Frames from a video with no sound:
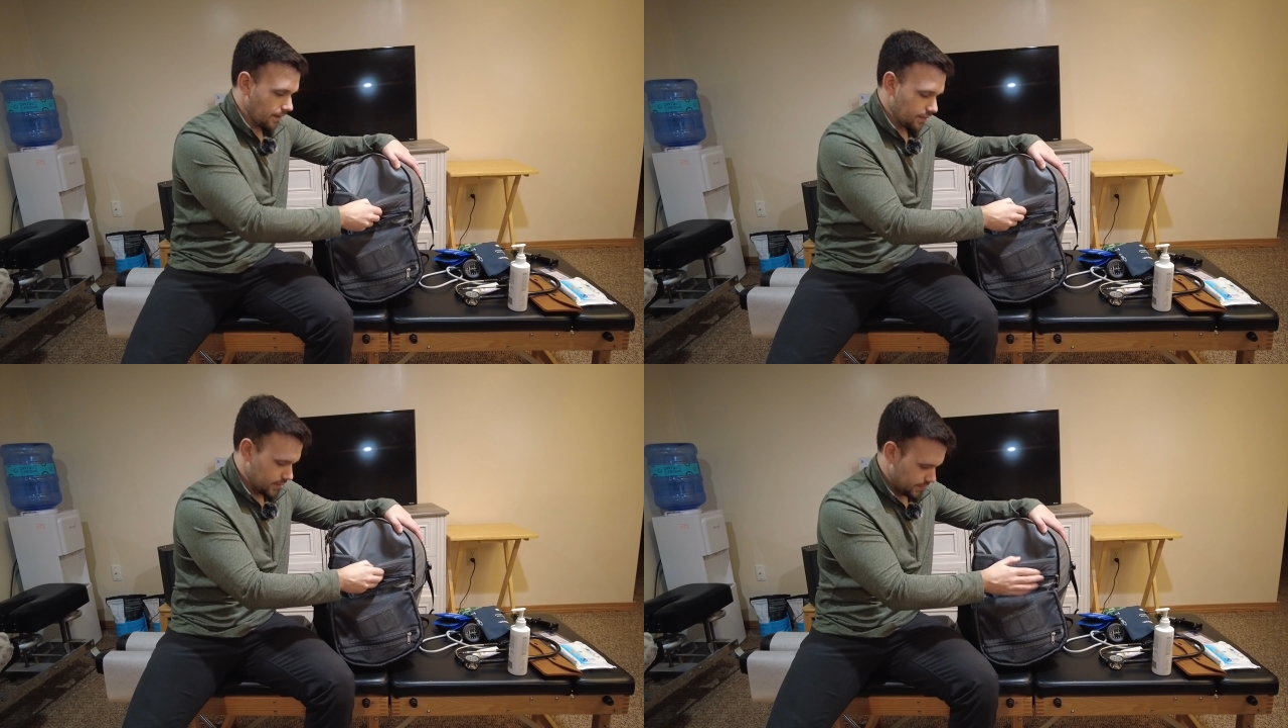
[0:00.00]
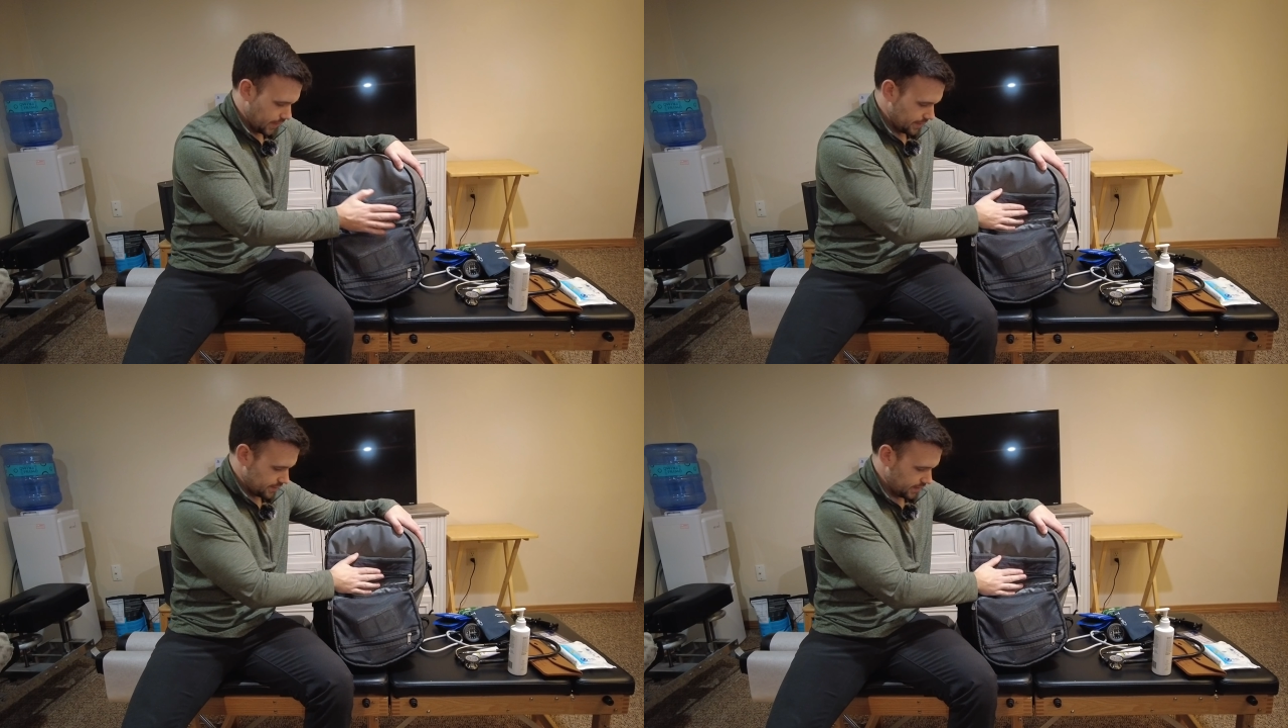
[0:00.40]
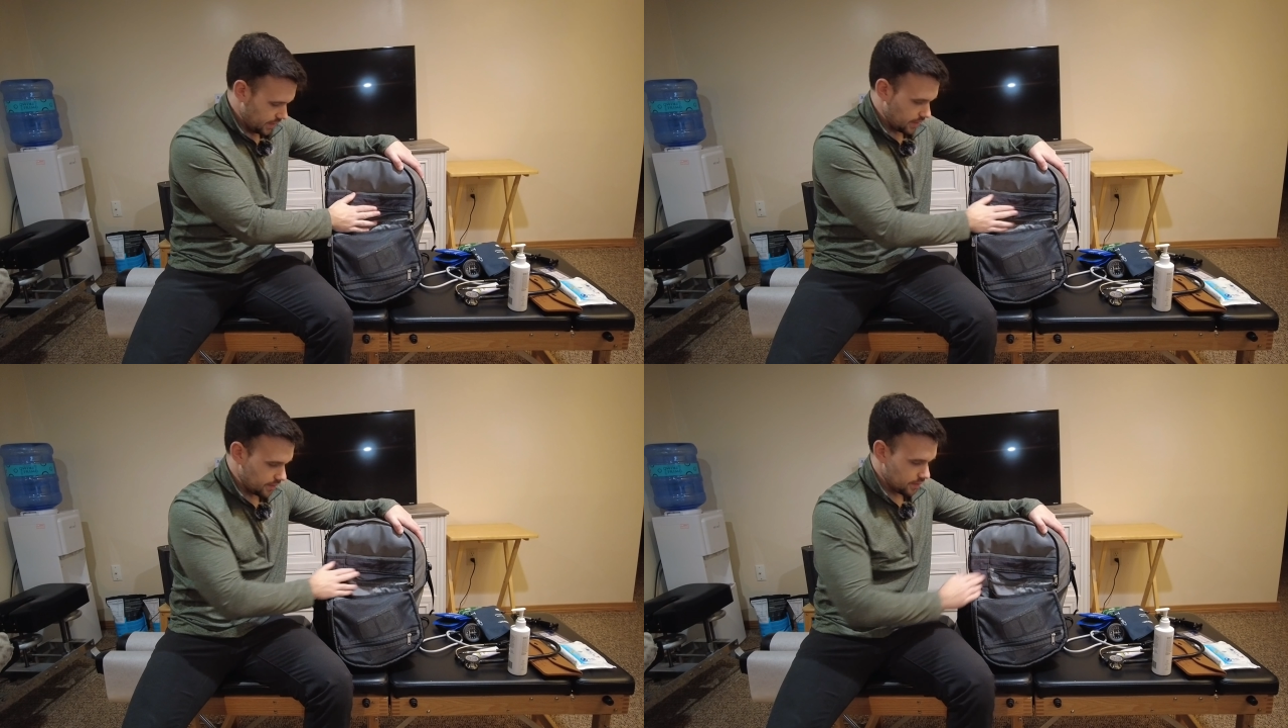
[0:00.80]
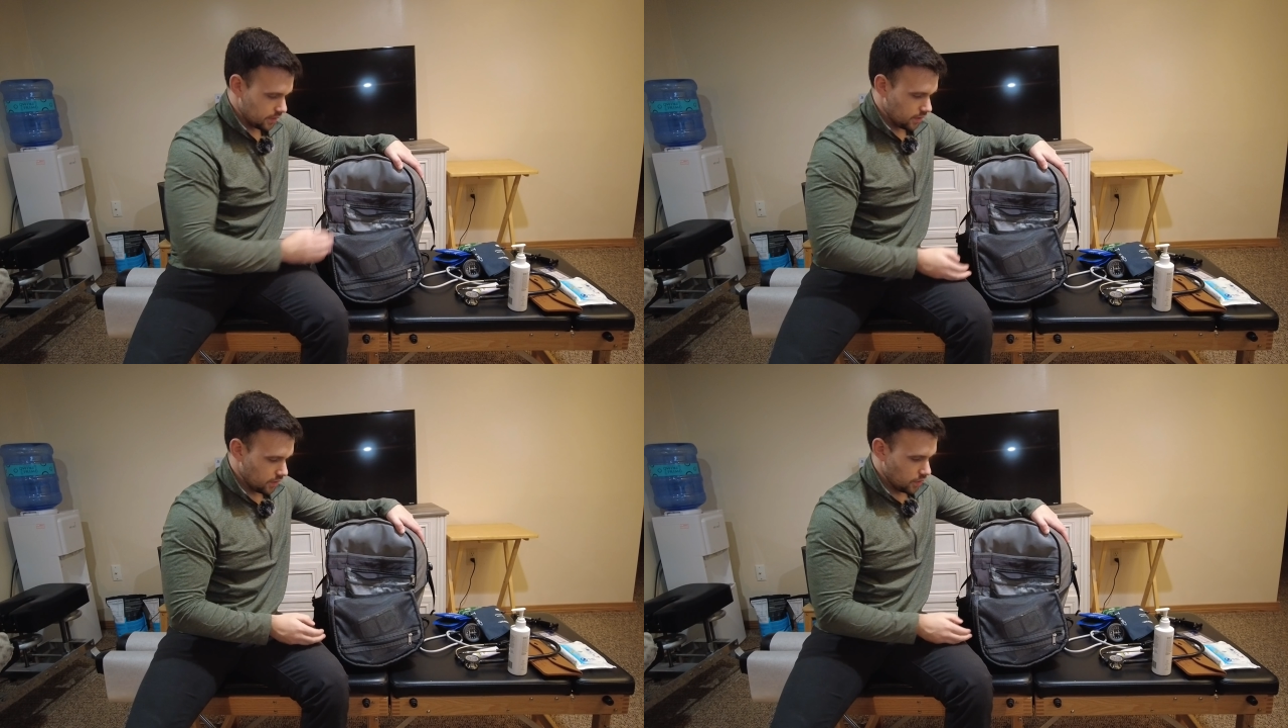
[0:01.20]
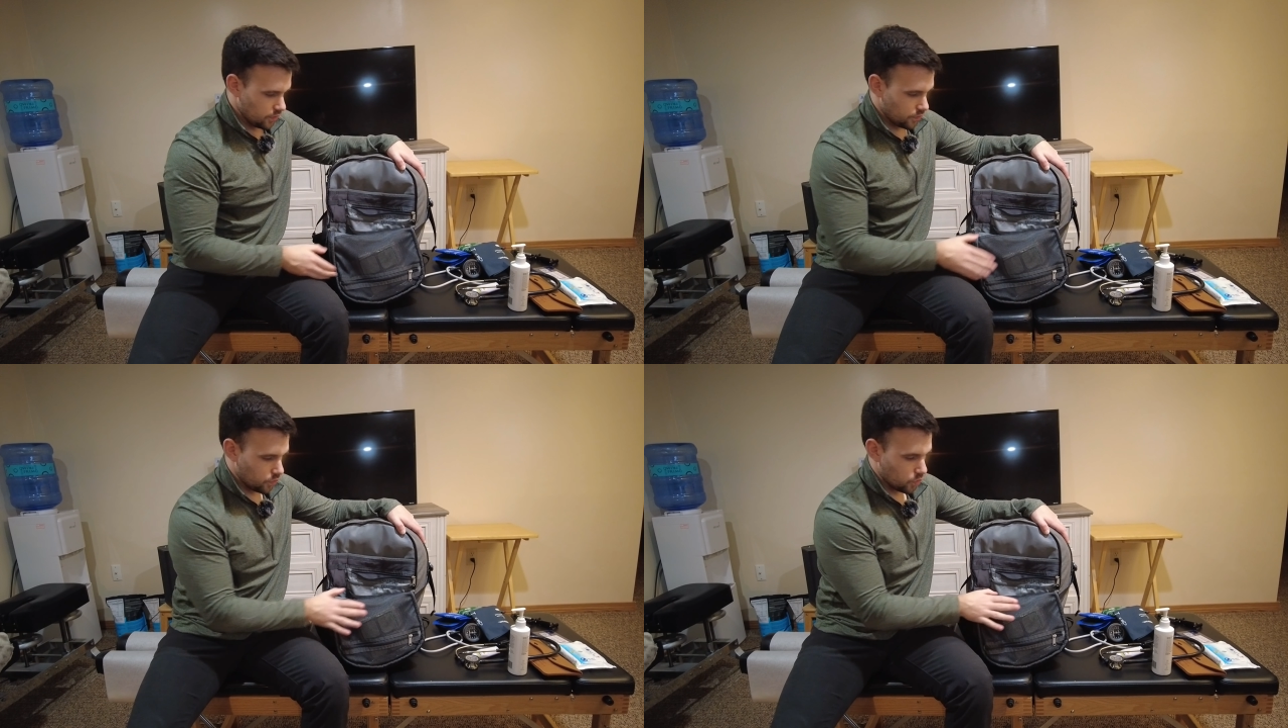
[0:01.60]
And then that is it
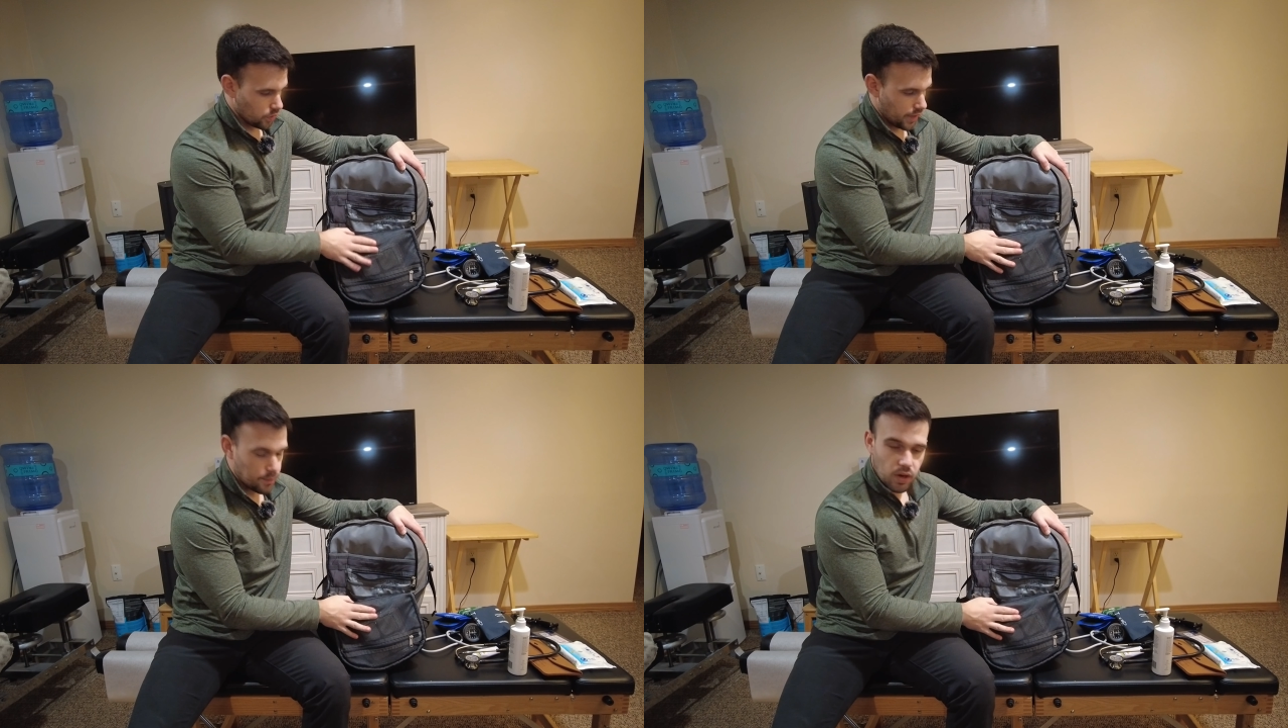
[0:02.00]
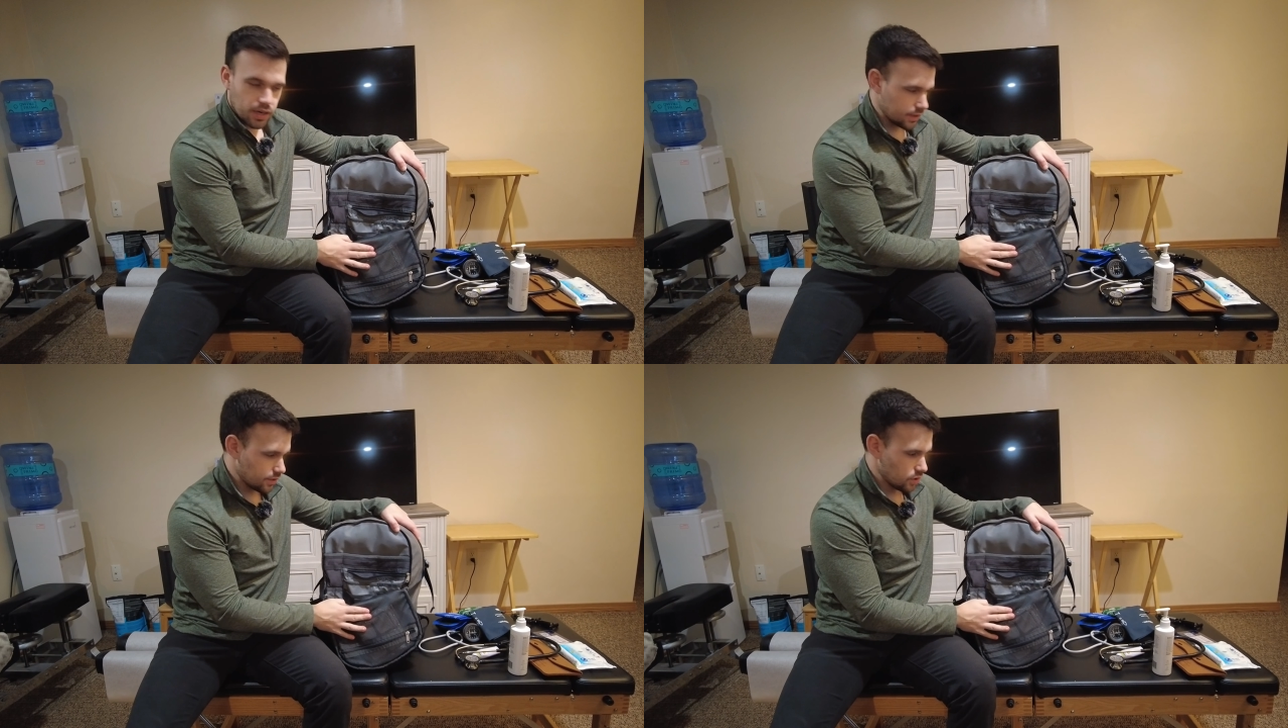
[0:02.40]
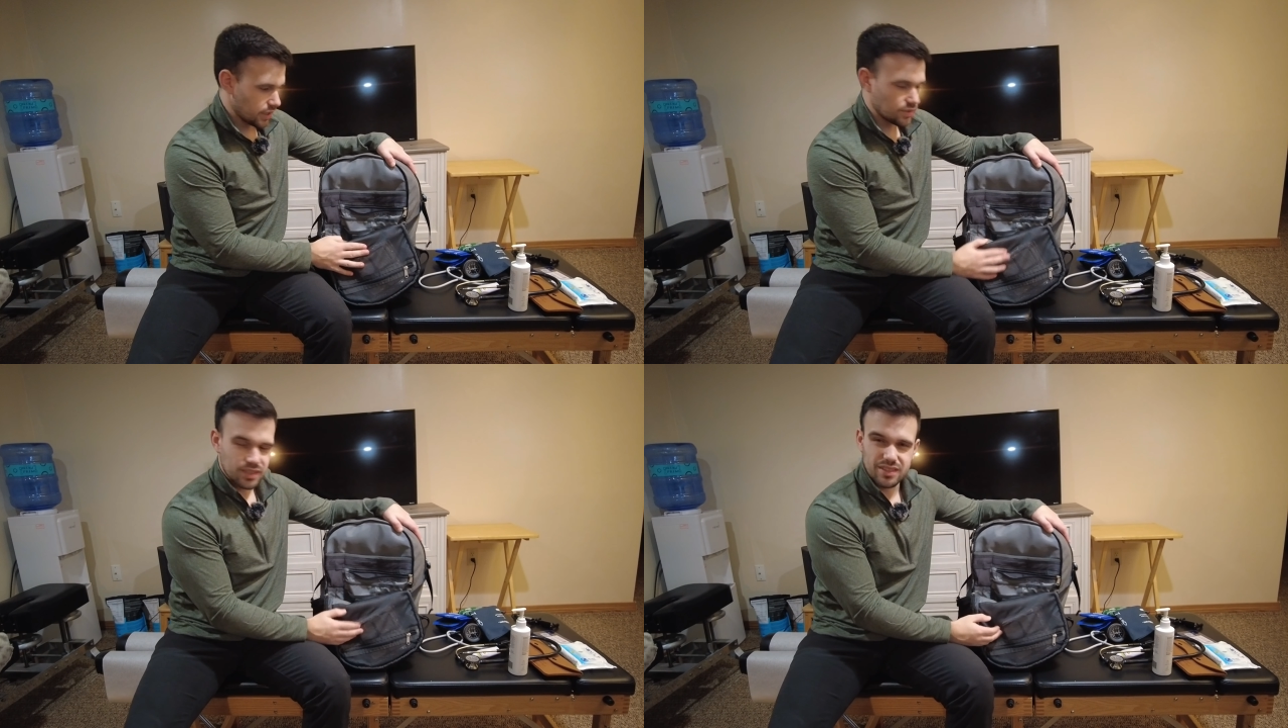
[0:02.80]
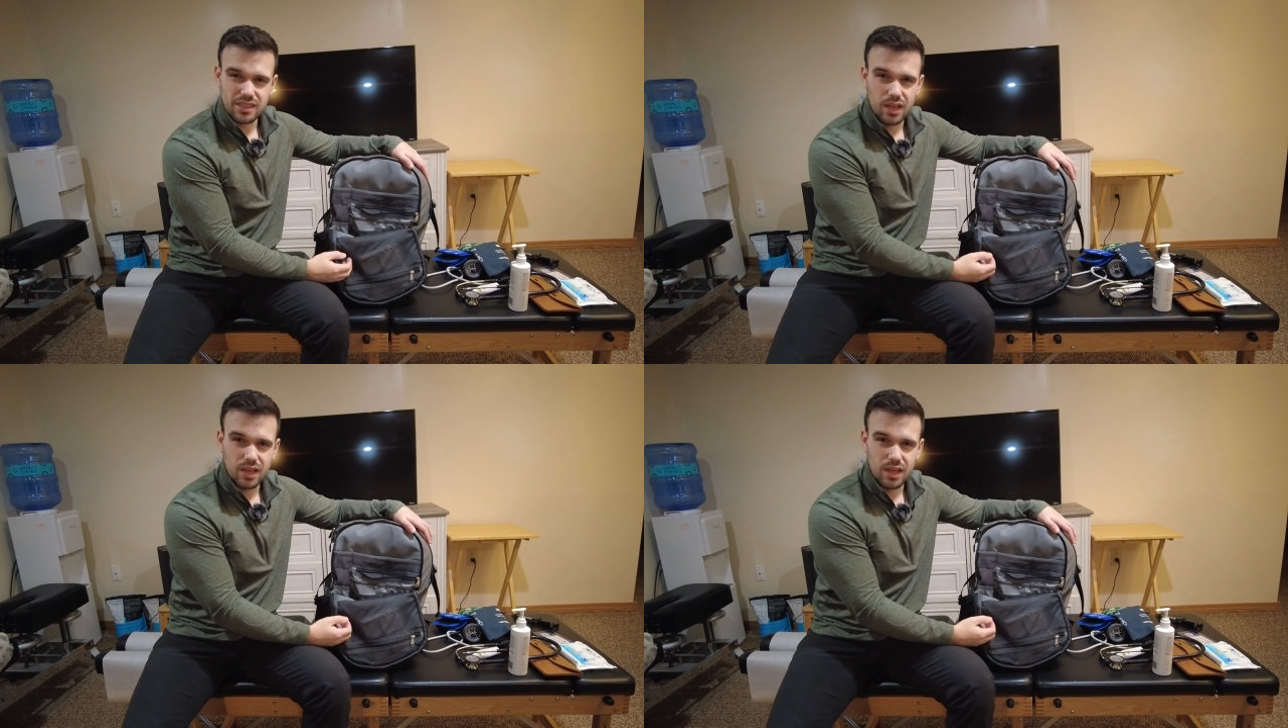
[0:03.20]
for that pocket too. As you can see,